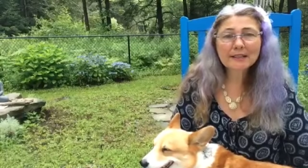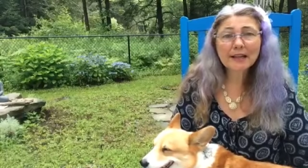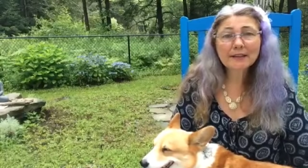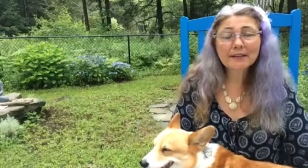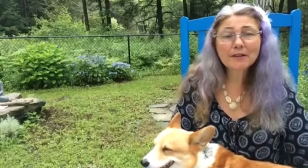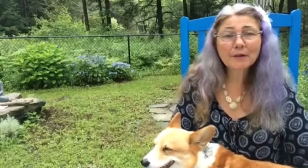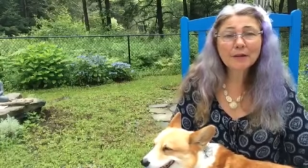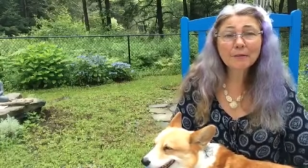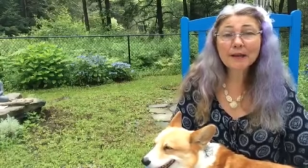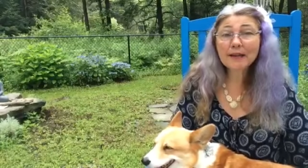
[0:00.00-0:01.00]
And
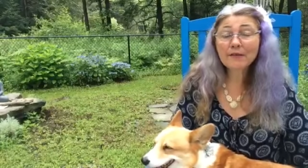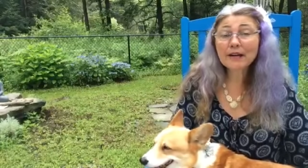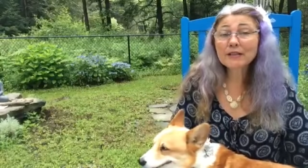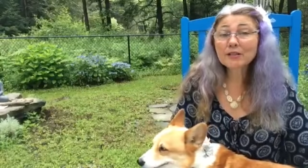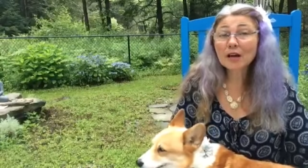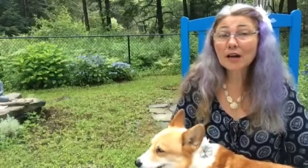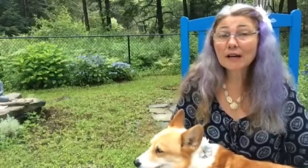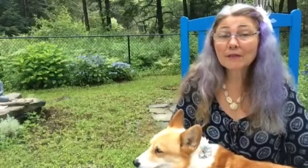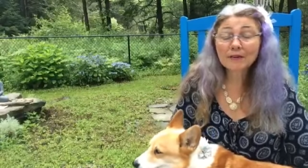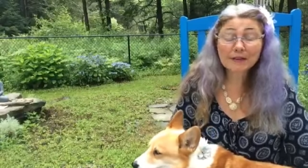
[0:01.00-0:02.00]
you may find a
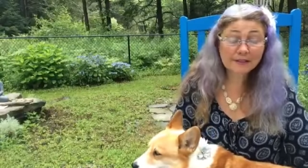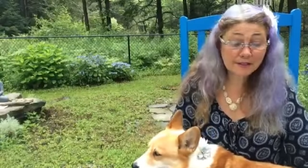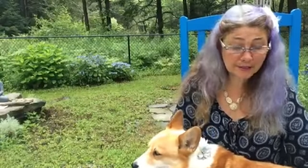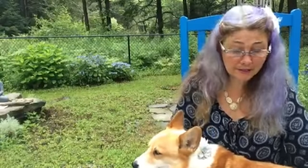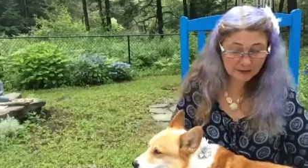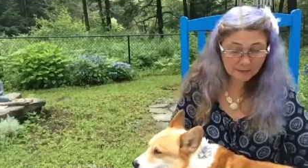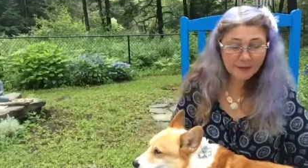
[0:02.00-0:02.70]
dog, for instance,